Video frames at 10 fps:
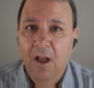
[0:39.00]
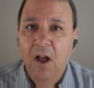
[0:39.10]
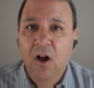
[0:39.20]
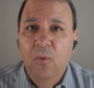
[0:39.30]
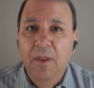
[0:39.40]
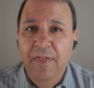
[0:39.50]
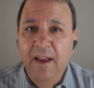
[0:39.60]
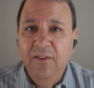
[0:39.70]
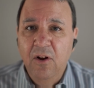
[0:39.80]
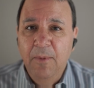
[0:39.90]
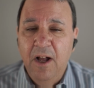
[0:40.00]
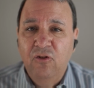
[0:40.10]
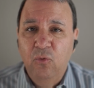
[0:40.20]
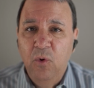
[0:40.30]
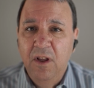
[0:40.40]
Well, thanks so
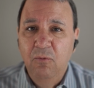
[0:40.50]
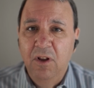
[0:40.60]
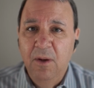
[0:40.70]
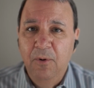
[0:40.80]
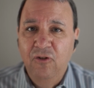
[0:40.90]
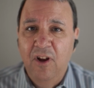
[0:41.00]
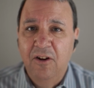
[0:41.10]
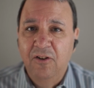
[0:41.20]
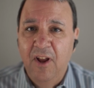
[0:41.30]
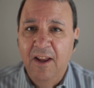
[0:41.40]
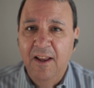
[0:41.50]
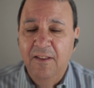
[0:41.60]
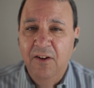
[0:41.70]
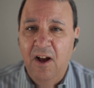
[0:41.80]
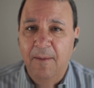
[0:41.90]
much. We really appreciate your taking the
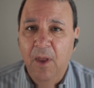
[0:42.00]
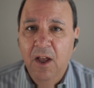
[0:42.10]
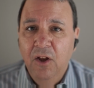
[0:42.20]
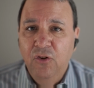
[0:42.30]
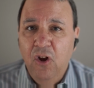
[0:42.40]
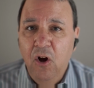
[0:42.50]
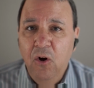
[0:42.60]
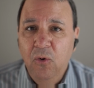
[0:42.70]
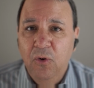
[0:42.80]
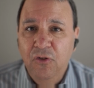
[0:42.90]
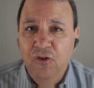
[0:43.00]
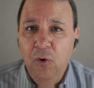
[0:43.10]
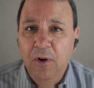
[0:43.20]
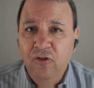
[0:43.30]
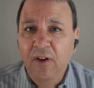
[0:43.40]
time. So,
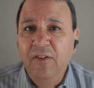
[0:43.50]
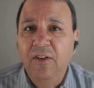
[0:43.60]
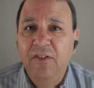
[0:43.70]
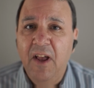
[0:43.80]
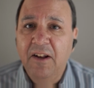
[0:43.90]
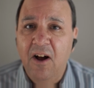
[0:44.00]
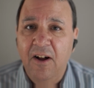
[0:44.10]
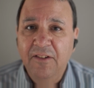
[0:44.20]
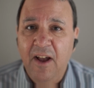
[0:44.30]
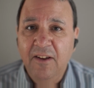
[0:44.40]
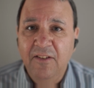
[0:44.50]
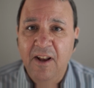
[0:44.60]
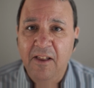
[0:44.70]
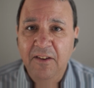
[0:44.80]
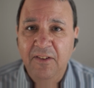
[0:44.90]
Stuart, just to set context,
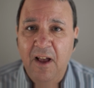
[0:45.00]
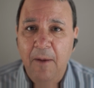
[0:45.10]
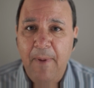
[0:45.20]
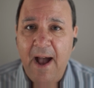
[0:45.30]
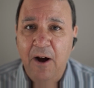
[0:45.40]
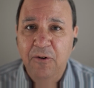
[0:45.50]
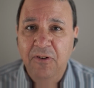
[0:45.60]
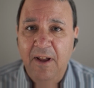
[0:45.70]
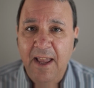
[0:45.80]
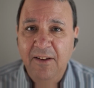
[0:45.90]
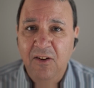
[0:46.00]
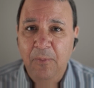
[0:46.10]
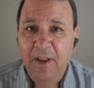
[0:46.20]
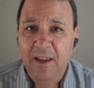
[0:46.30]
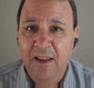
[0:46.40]
tell us about
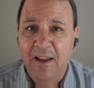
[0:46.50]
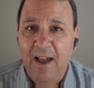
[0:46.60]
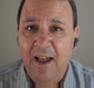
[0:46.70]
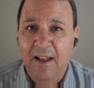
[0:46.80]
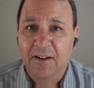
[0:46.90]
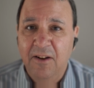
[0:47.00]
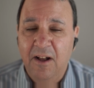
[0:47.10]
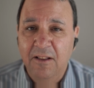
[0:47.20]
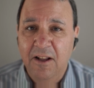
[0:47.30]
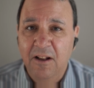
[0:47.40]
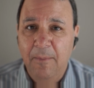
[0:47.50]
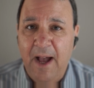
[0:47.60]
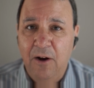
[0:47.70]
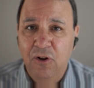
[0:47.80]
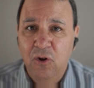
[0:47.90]
ADP and a little
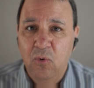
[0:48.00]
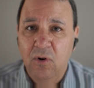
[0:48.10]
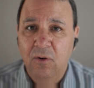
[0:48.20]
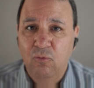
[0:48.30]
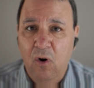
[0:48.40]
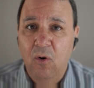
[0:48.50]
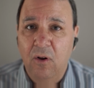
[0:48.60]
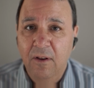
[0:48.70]
about your role.